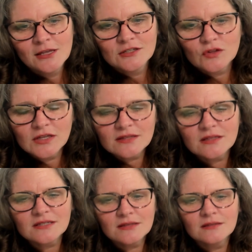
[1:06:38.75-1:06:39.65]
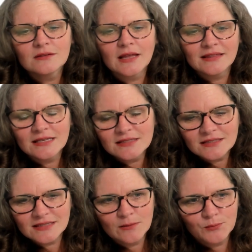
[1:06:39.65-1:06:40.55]
So this is like these
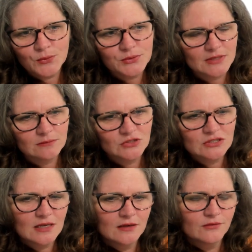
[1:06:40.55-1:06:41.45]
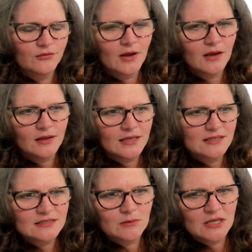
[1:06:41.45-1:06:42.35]
examples. I'm just kind of
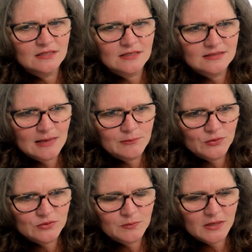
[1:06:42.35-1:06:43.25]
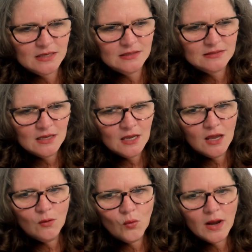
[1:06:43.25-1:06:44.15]
highlighting some of these examples because
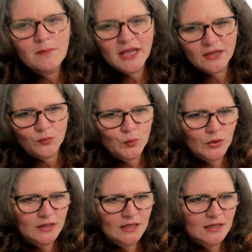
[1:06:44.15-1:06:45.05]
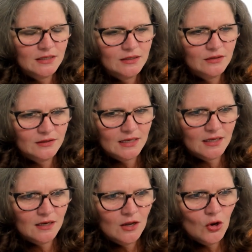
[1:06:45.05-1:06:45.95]
I want to make it really clear
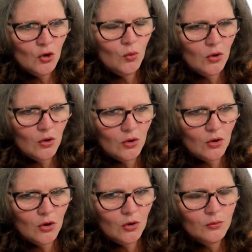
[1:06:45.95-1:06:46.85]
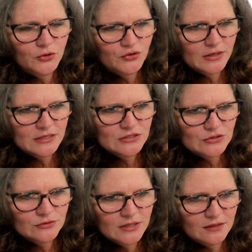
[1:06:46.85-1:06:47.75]
that all we're trying to
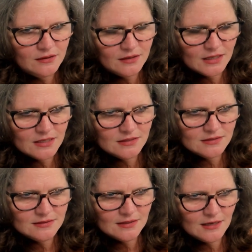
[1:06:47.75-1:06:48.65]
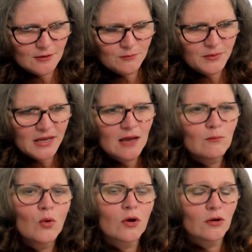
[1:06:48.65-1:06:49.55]
do here is become
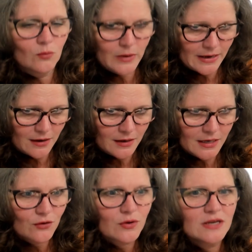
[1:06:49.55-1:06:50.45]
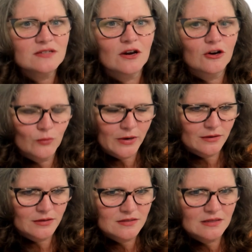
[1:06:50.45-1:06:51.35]
more aware, increase our
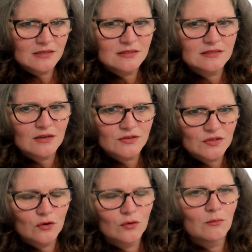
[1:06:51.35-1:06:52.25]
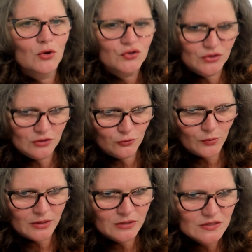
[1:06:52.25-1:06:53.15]
awareness. This is also emotional
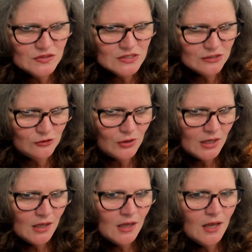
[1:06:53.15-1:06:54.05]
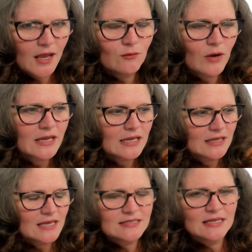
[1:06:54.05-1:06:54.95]
awareness too, and
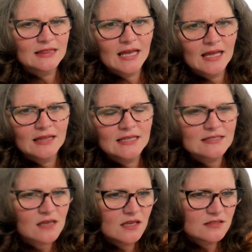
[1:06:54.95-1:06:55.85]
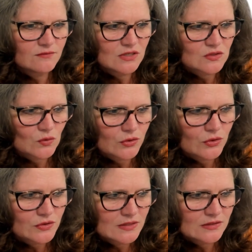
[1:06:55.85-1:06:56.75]
recognizing that these kinds of
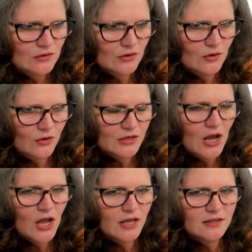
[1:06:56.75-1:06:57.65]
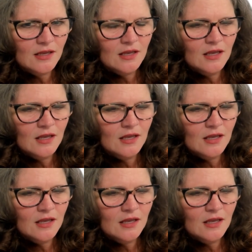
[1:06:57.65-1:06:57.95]
disorders, these are not